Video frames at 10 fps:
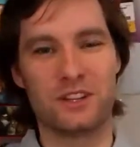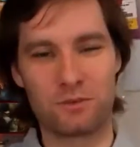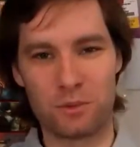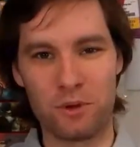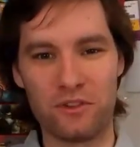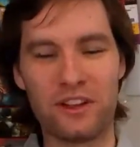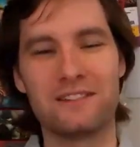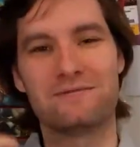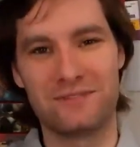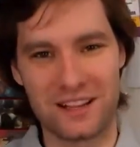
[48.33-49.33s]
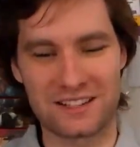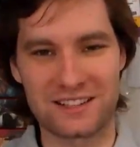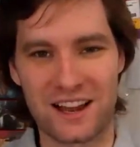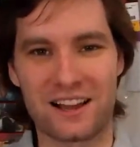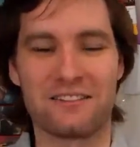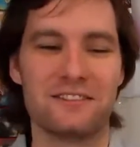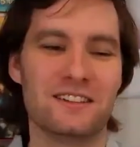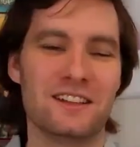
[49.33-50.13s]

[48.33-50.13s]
can remove it, that's a tile.